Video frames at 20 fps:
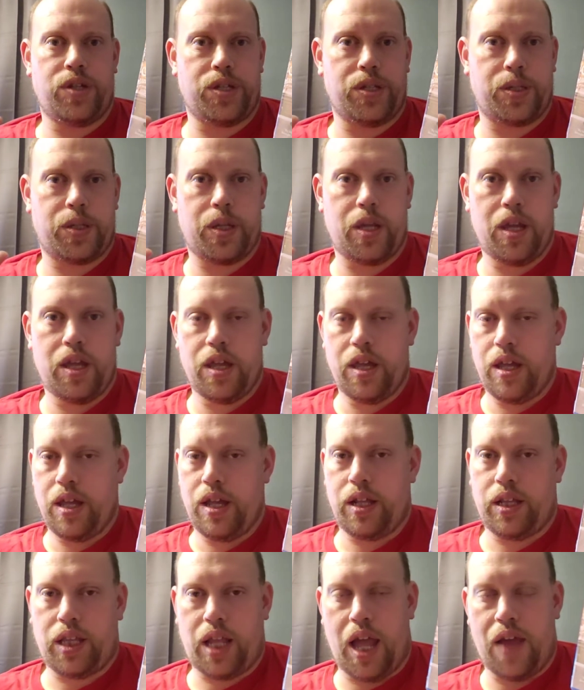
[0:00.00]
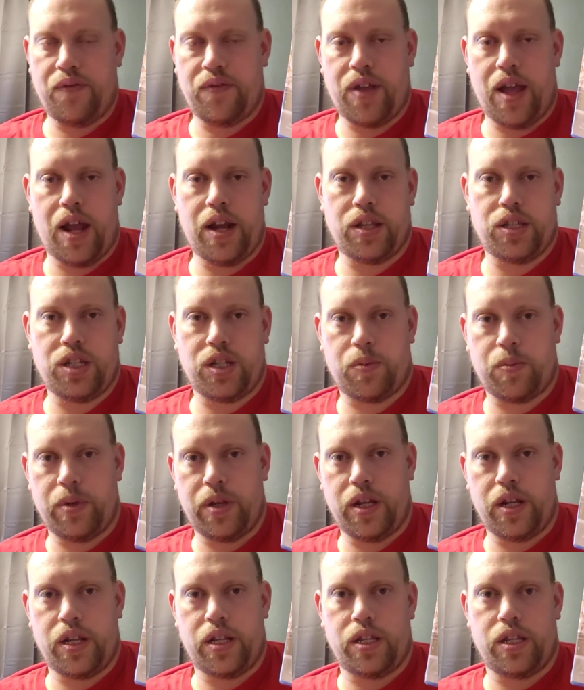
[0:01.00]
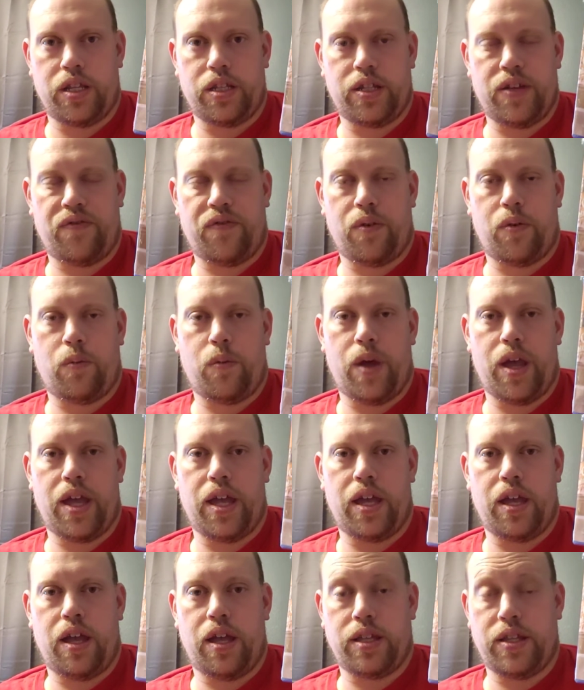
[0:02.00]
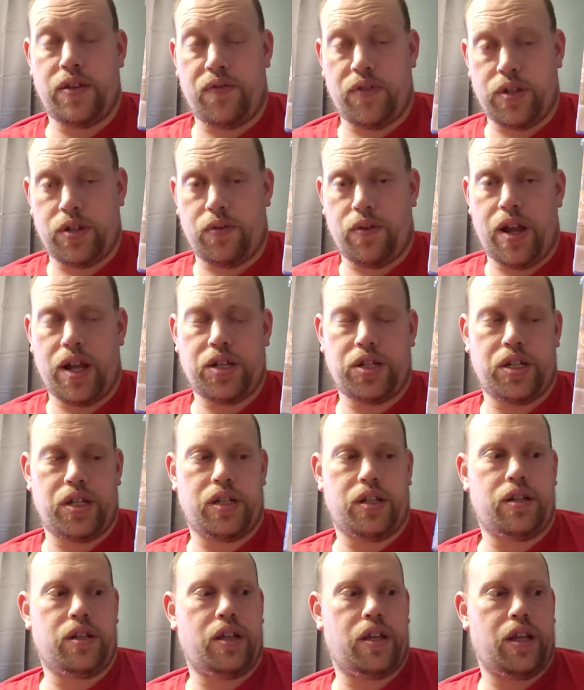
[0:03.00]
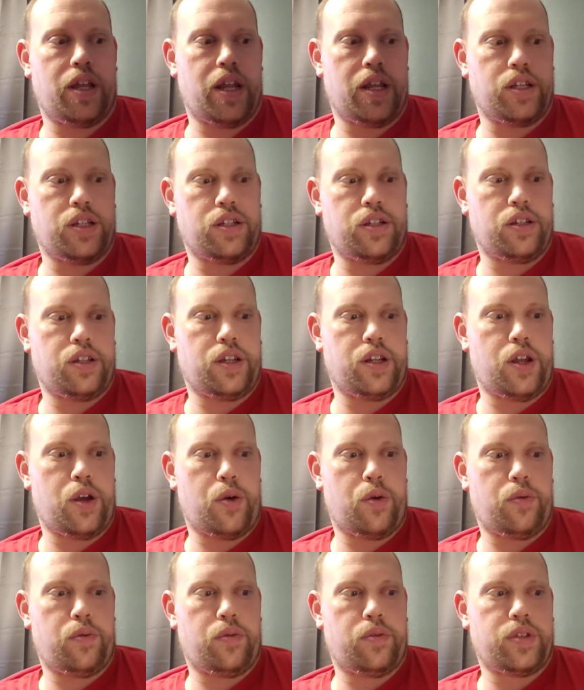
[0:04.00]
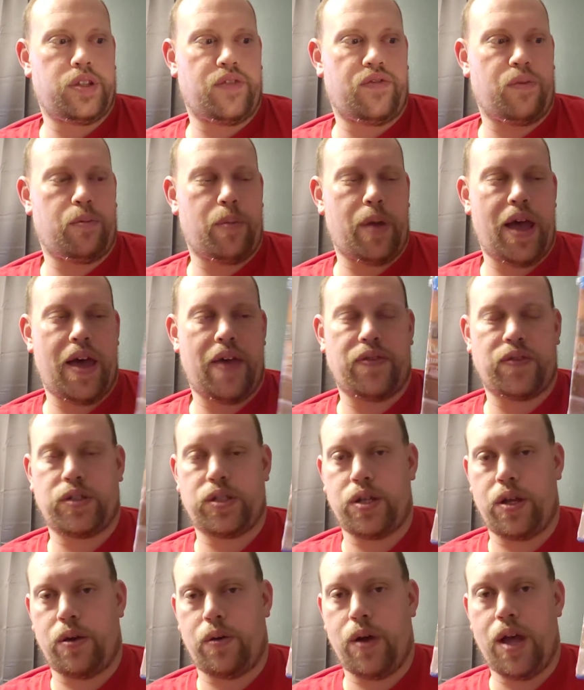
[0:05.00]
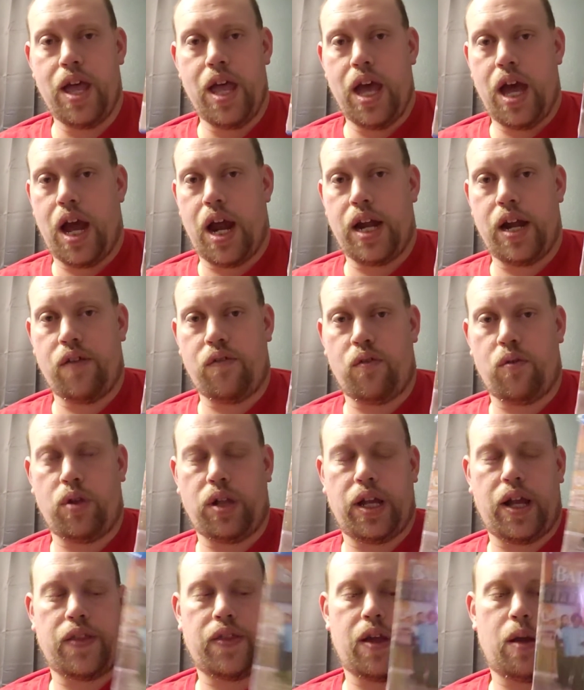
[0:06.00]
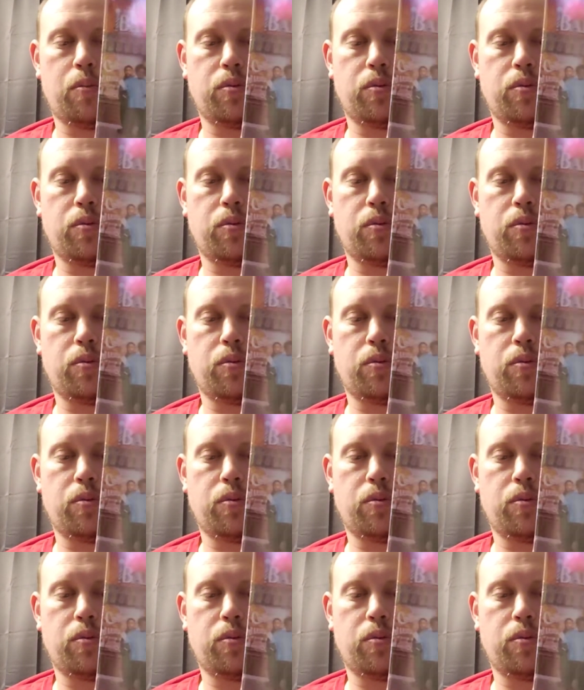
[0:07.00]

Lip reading: just life kind of took me in a different way, a different direction, and, you know, different paths. So I never really got the